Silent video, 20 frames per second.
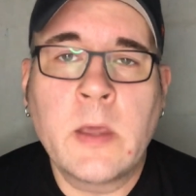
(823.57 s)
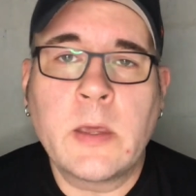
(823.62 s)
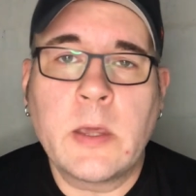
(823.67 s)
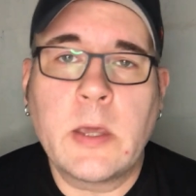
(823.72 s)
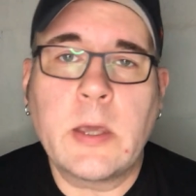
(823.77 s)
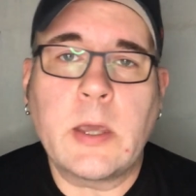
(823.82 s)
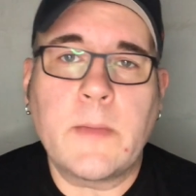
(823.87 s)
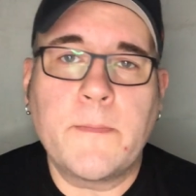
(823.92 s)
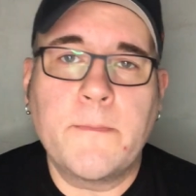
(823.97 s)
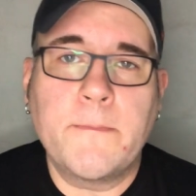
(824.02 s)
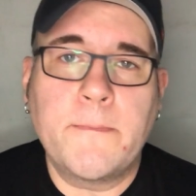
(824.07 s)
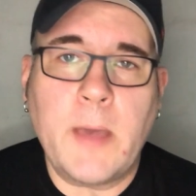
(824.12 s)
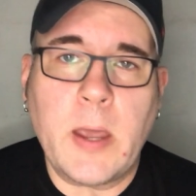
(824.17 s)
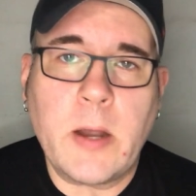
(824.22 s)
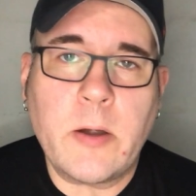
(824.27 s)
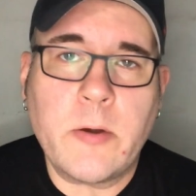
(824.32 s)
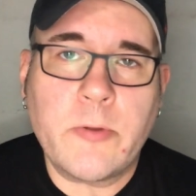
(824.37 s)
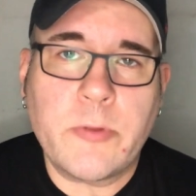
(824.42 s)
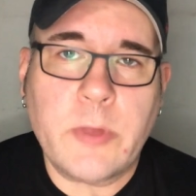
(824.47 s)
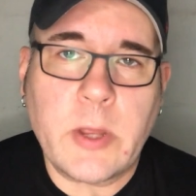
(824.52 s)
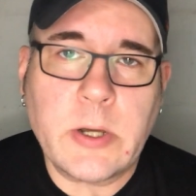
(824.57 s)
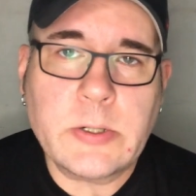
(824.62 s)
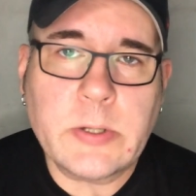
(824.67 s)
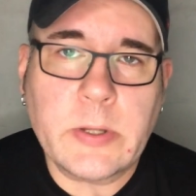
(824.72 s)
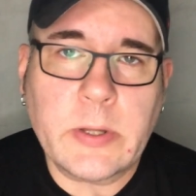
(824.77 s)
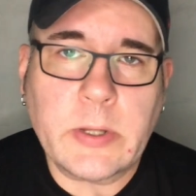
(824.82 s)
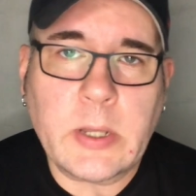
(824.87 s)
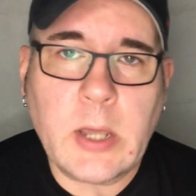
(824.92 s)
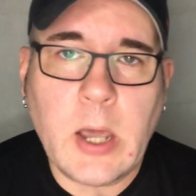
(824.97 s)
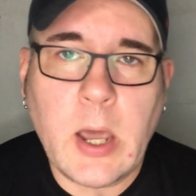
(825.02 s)
You can better center
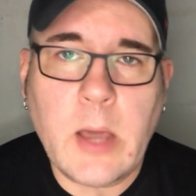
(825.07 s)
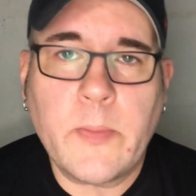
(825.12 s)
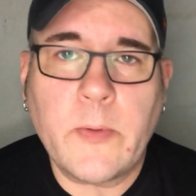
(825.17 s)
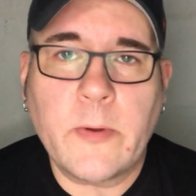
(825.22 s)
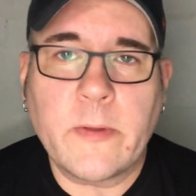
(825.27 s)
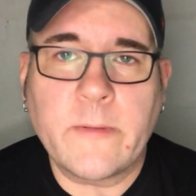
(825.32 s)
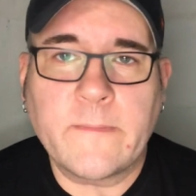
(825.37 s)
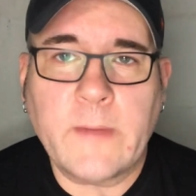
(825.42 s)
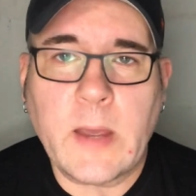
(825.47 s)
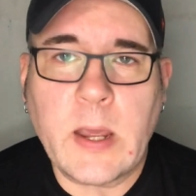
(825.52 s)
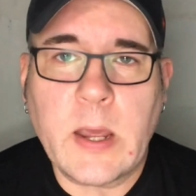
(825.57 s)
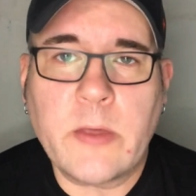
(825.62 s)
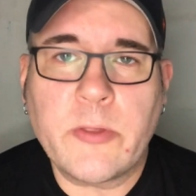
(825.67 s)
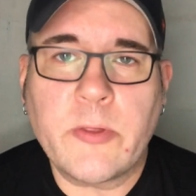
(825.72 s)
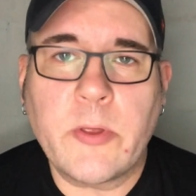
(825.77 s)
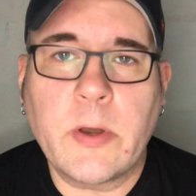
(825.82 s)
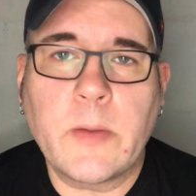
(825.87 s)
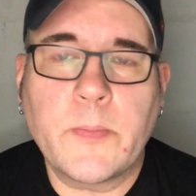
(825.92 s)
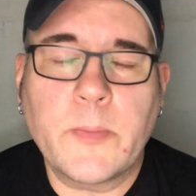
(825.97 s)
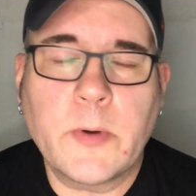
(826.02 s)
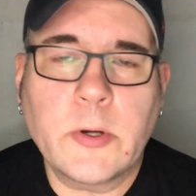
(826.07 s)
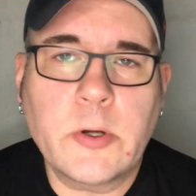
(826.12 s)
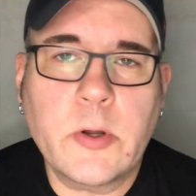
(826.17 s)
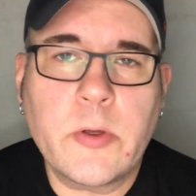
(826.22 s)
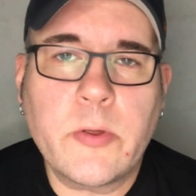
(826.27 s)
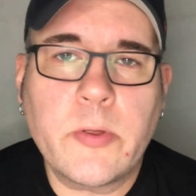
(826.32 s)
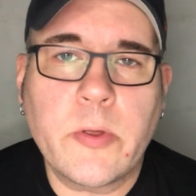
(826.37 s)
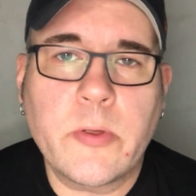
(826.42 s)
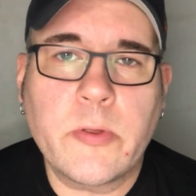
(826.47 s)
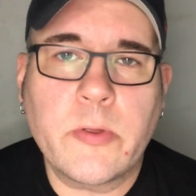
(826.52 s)
the cup or the vase and it
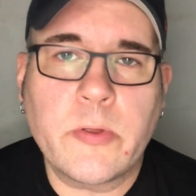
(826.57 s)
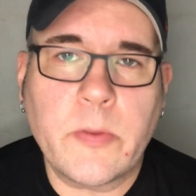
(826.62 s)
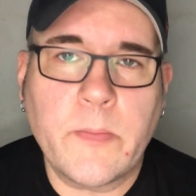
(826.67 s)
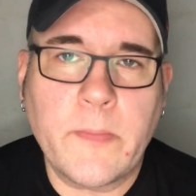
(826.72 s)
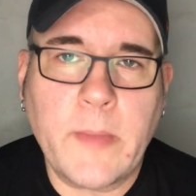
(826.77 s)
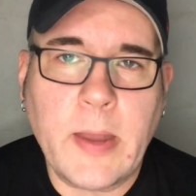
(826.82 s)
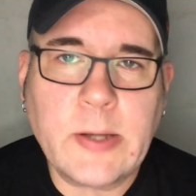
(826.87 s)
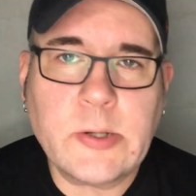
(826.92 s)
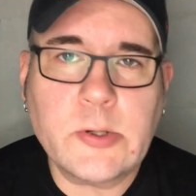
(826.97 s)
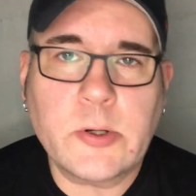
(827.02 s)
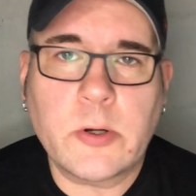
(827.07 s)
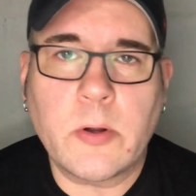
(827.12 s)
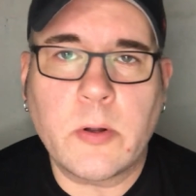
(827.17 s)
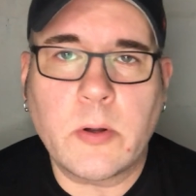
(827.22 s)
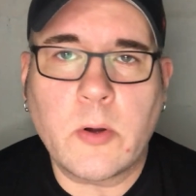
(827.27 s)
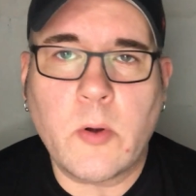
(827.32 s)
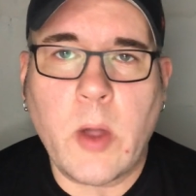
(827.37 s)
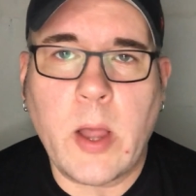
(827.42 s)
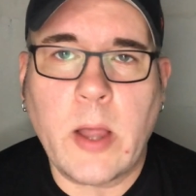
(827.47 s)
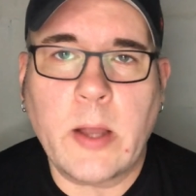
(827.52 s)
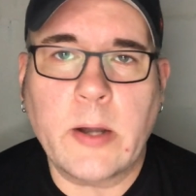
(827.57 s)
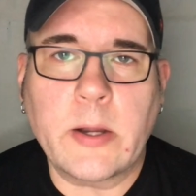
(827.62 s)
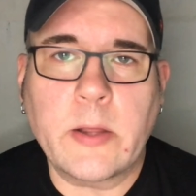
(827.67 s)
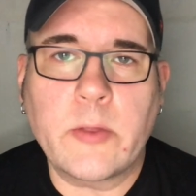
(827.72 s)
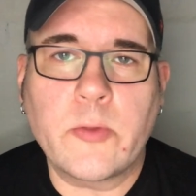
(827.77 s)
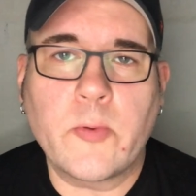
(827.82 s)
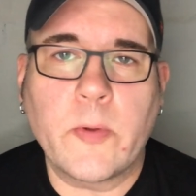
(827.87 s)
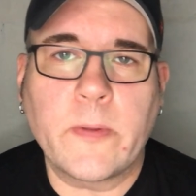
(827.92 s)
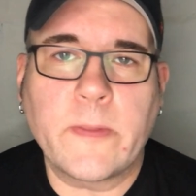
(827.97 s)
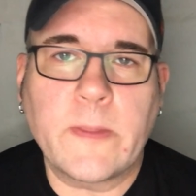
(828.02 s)
produces symmetrical
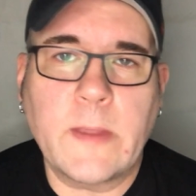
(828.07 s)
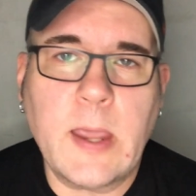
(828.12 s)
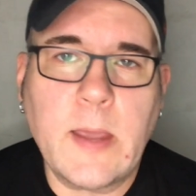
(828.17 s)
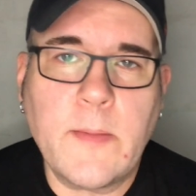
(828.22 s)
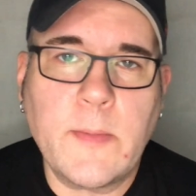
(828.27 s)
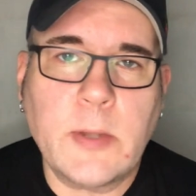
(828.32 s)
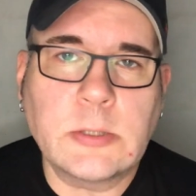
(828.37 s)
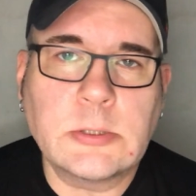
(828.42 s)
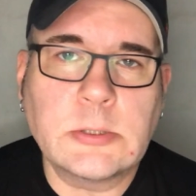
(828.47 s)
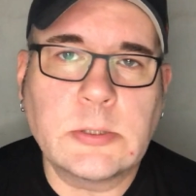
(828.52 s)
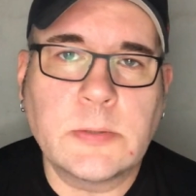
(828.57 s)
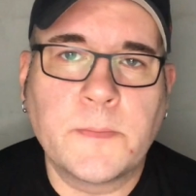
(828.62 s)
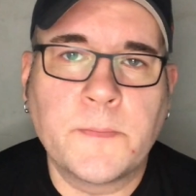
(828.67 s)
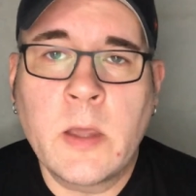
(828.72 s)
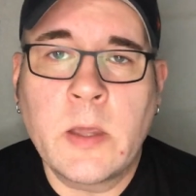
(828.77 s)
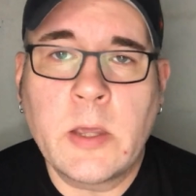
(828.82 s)
qualities with the image.